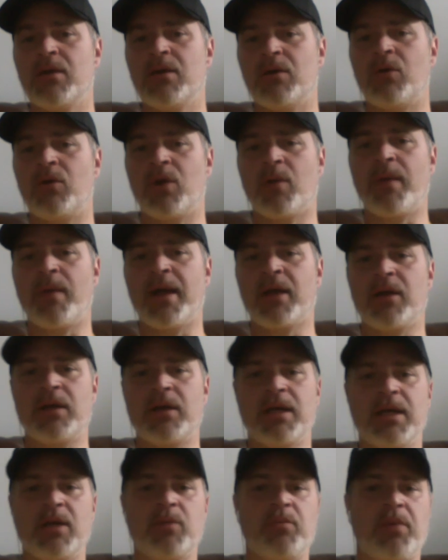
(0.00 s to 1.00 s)
Or am I going to
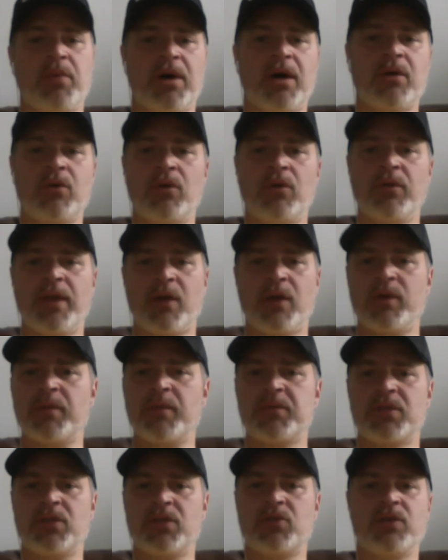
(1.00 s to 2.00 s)
hit a pothole that
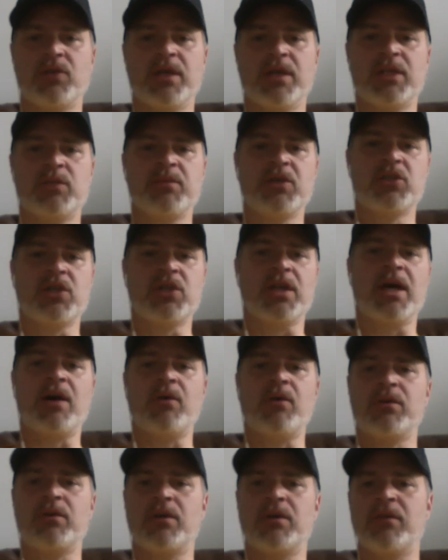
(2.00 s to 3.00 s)
rips the transmission
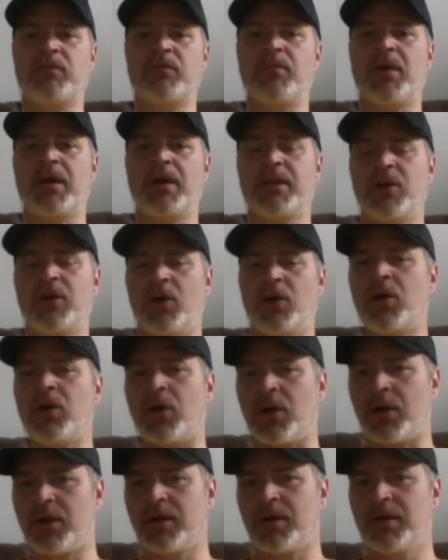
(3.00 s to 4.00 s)
out of my
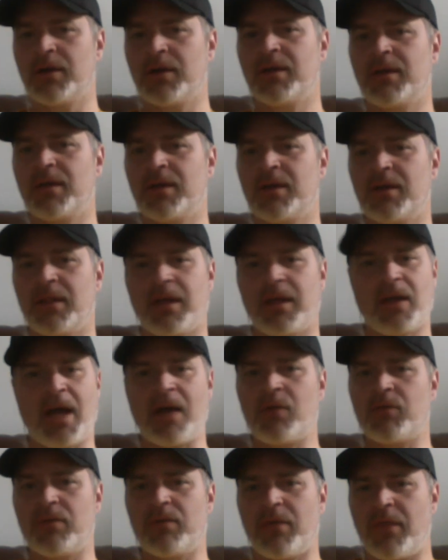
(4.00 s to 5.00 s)
car? Like, I
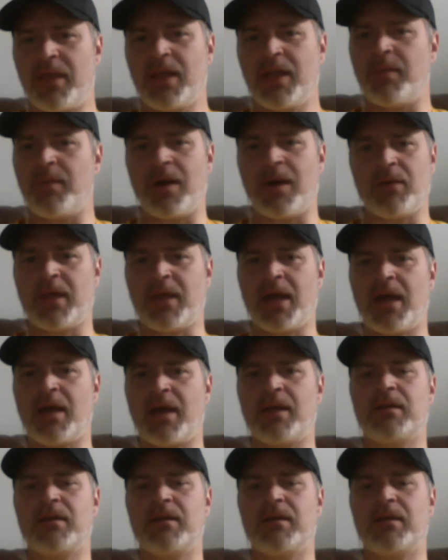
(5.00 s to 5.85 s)
don't yep. think about that.